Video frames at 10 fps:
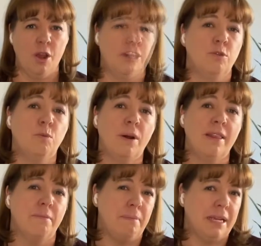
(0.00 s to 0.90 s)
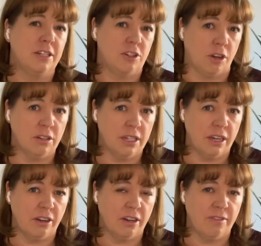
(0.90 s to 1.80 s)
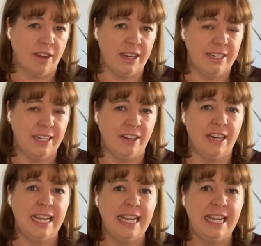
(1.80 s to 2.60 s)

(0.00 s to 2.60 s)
So one of the biggest struggles that you're going to find here